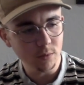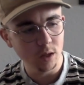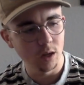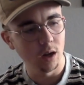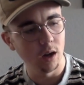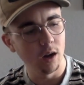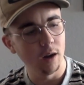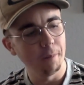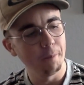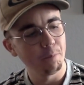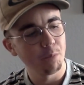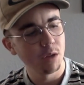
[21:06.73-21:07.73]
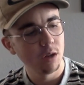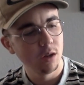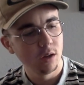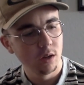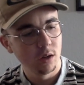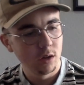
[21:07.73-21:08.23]

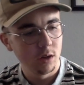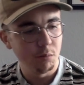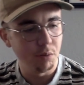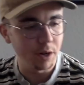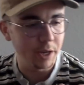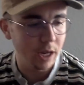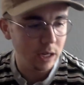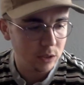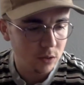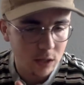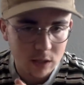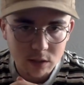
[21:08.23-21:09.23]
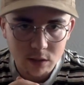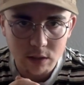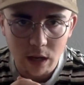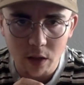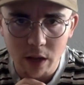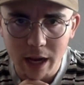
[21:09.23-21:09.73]
But yeah, so that's
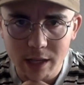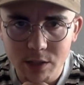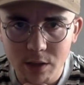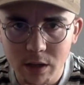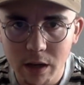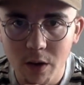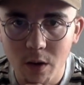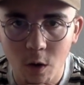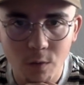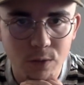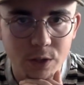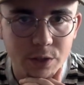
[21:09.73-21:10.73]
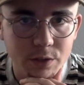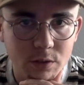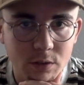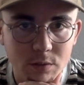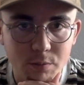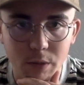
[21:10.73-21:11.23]
how the hats turned out. Hopefully
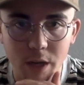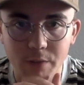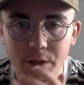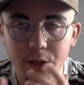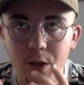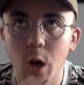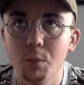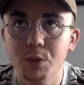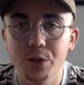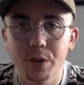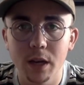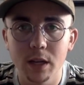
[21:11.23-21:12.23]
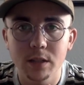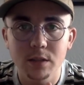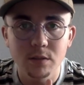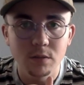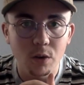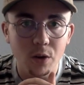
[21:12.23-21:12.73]
my video helps you guys
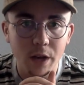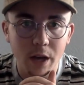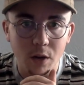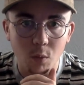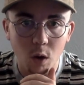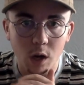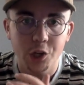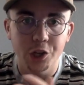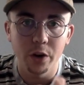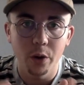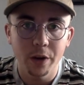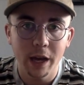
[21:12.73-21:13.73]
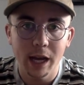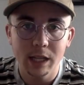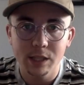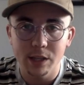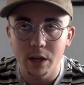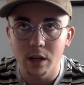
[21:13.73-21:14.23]
learn how to wash your own
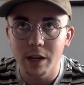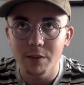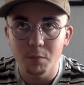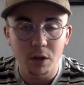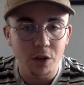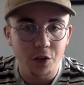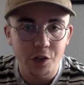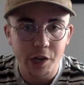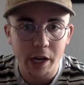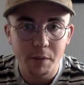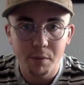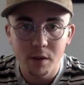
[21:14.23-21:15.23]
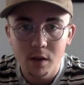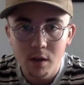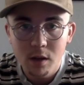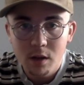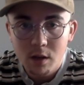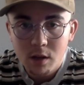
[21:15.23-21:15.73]
hats, how to give them a good shape.
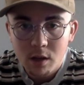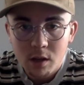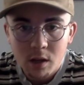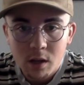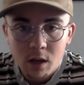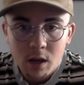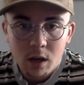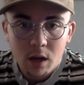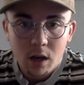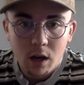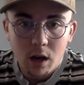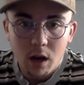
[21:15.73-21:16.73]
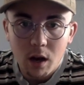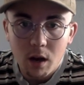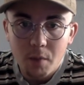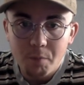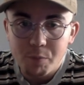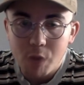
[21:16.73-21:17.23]

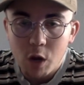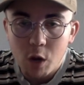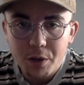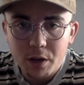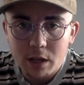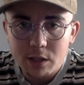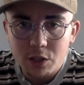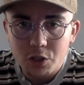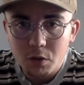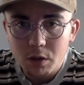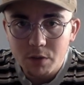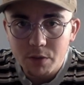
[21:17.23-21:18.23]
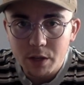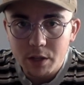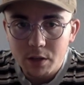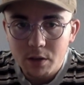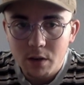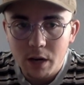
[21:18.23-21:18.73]
I hope you guys enjoyed the video.